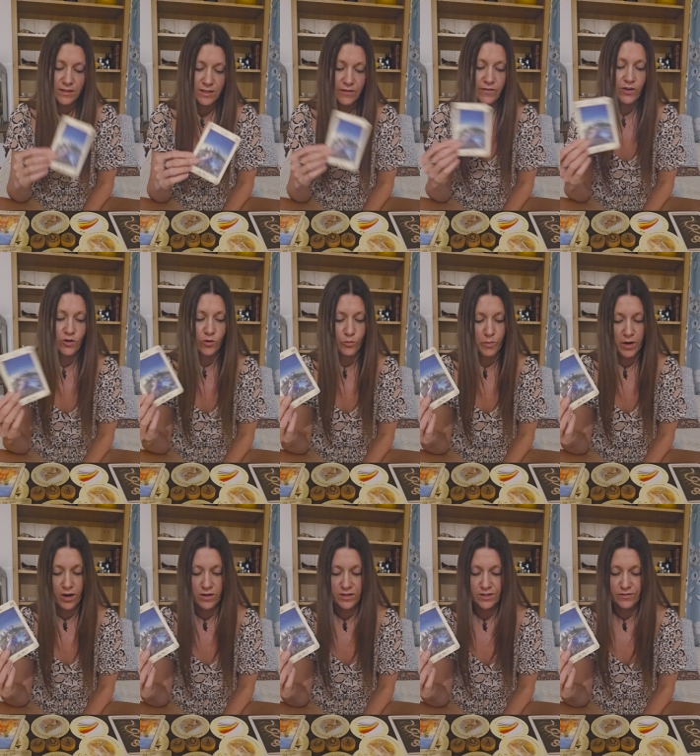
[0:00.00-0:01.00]
Difficult
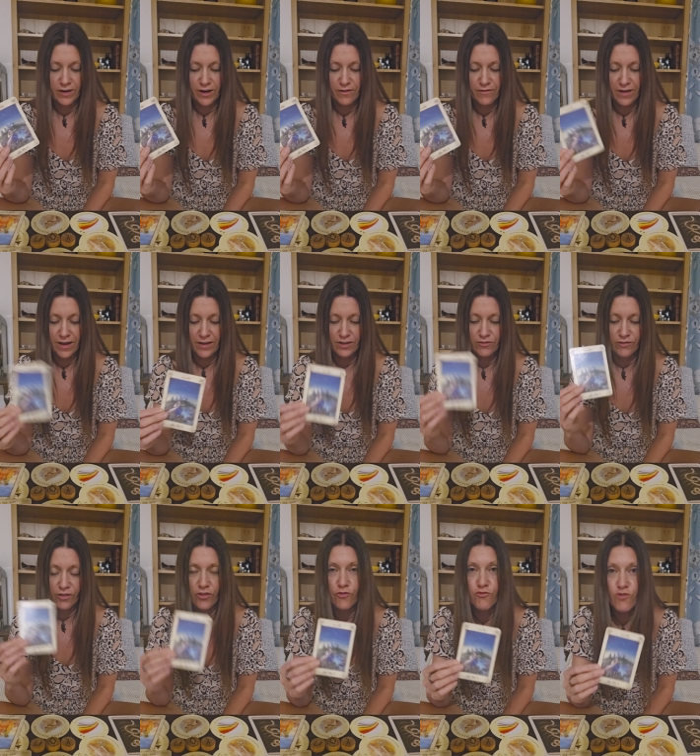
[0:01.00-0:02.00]
parts are over. You're
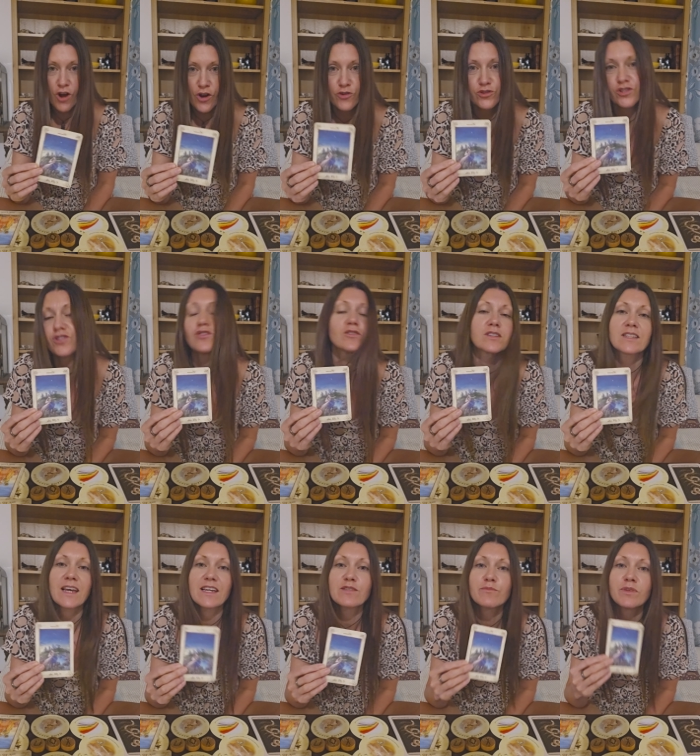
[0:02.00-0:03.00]
on the road to
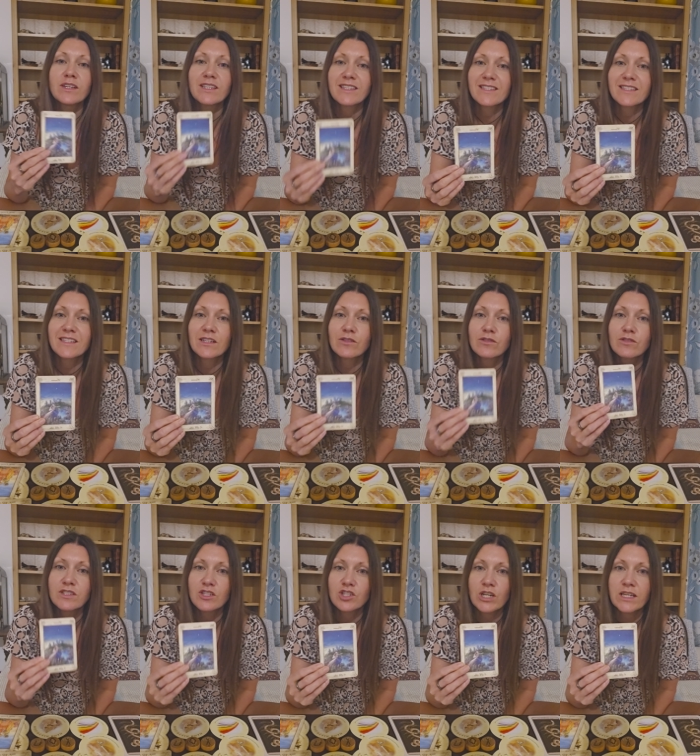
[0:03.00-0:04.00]
success, but it's still
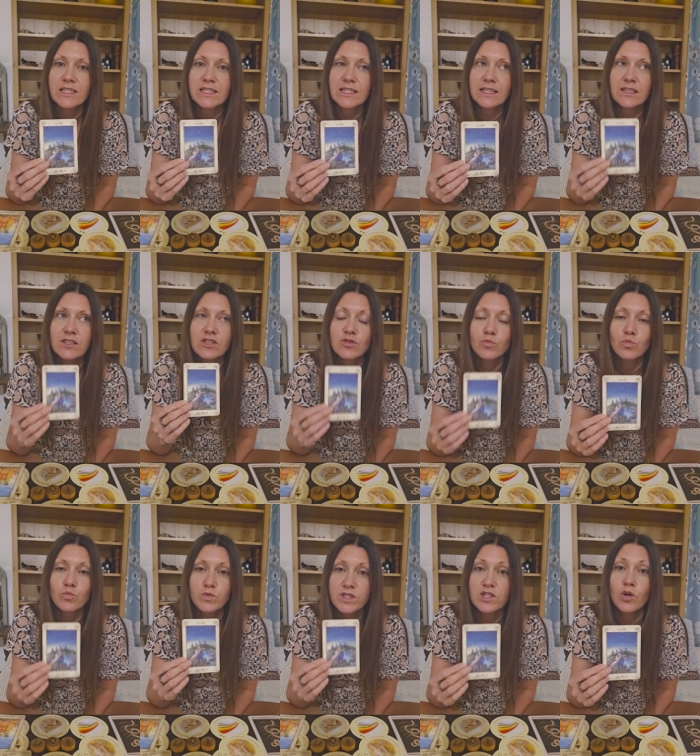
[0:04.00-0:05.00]
suggesting there's
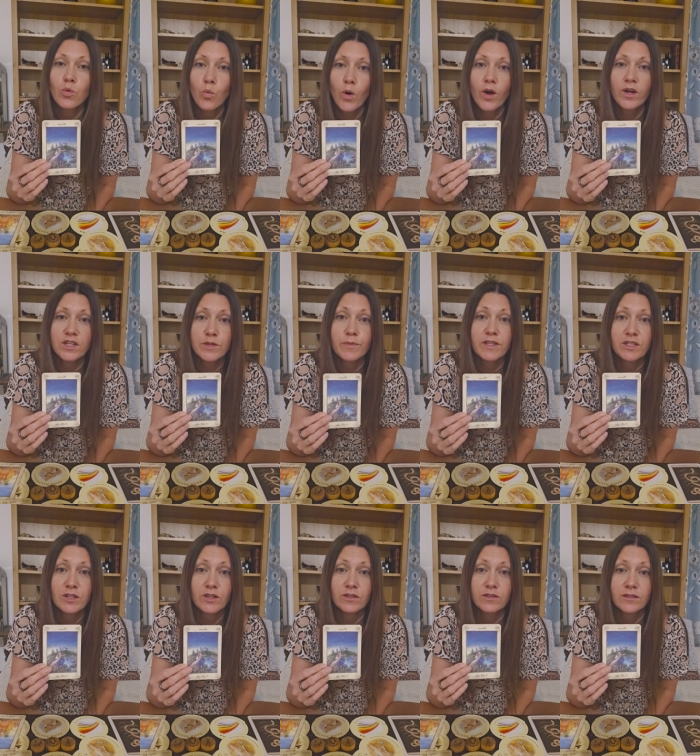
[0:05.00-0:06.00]
still work to be
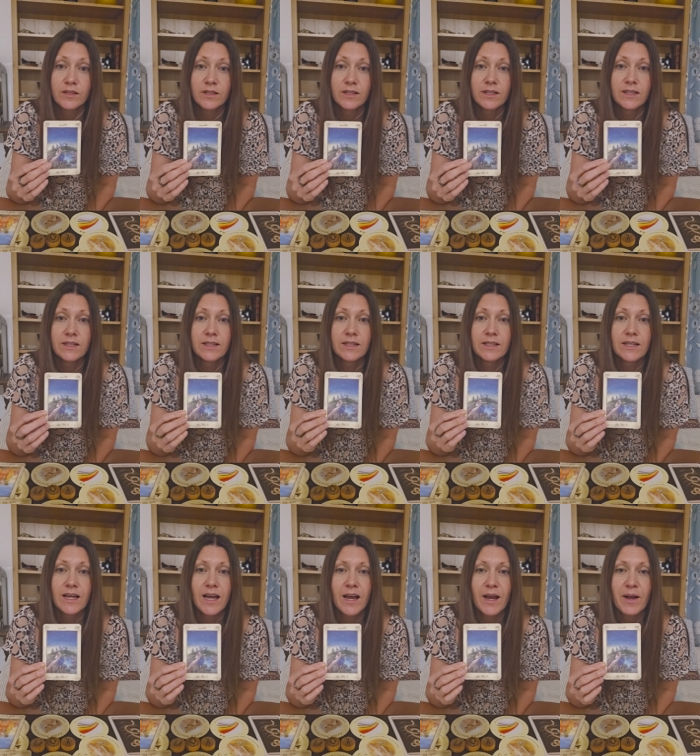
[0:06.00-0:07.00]
done.
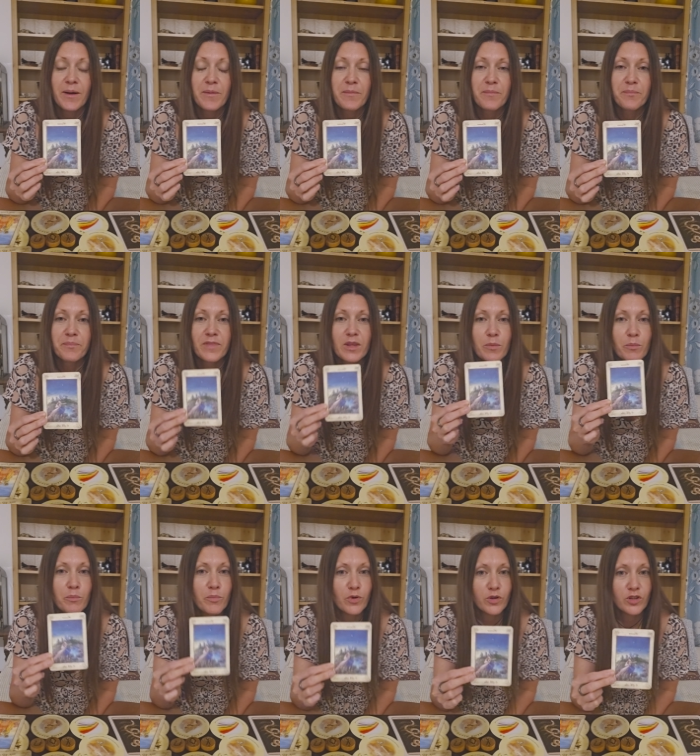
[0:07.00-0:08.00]
Um,
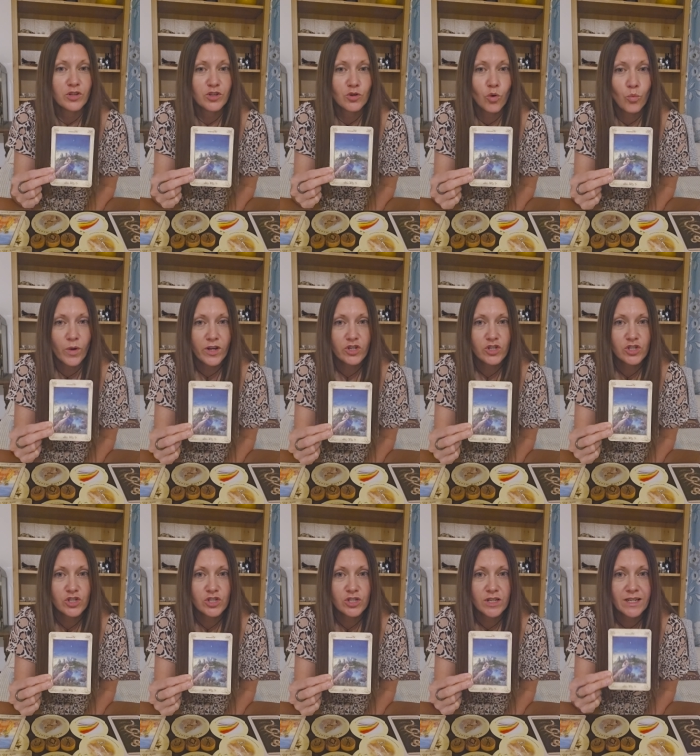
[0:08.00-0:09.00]
but your
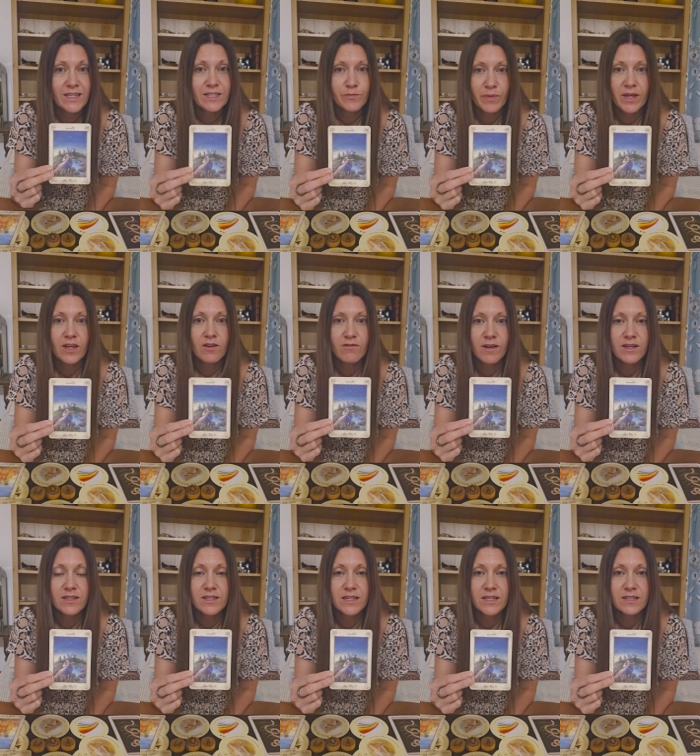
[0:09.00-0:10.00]
wish is being
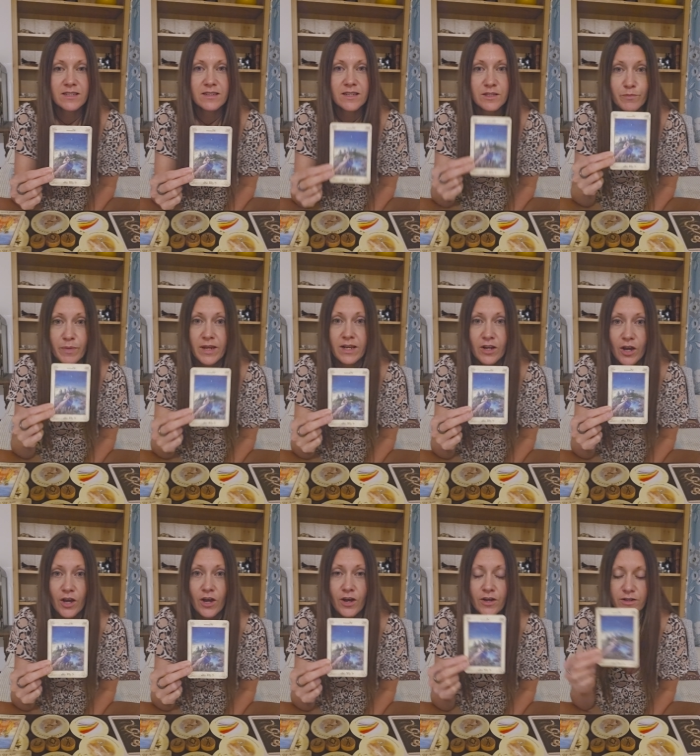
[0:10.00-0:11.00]
granted. It's being
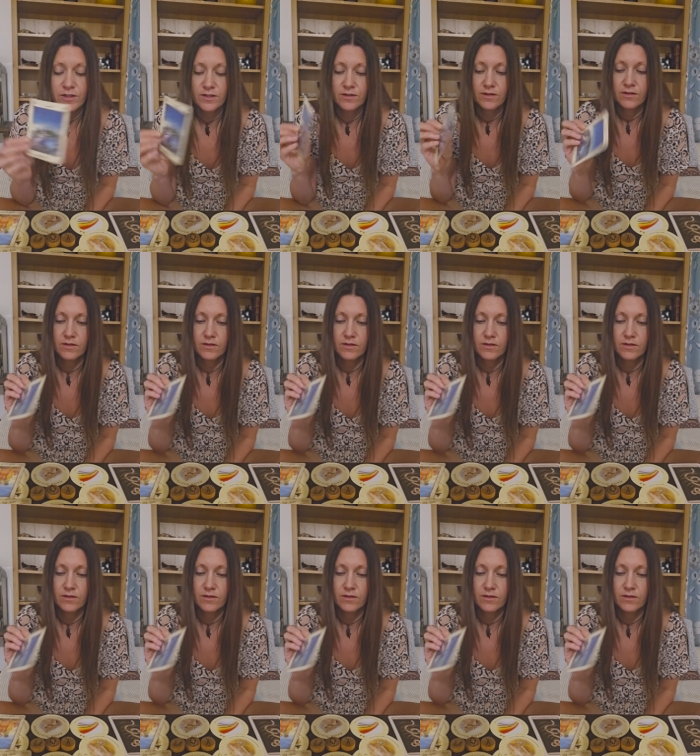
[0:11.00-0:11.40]
heard,